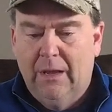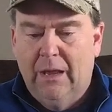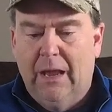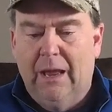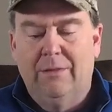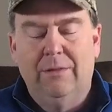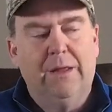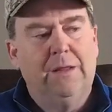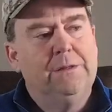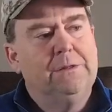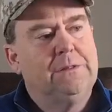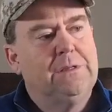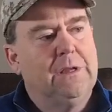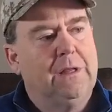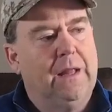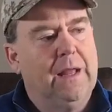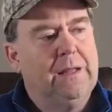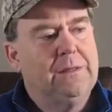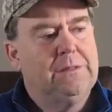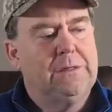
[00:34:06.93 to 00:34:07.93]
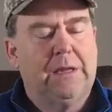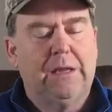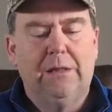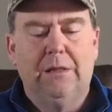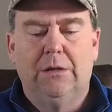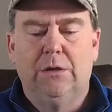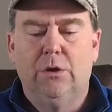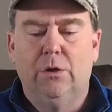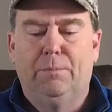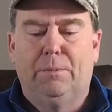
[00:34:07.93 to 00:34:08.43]
And then Zelensky,
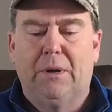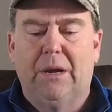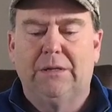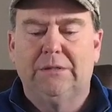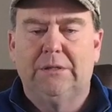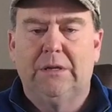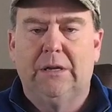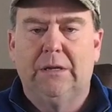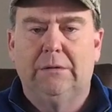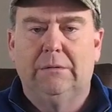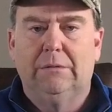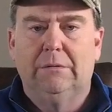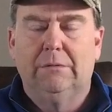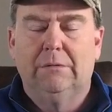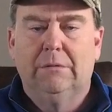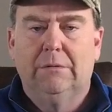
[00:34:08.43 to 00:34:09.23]
the new president,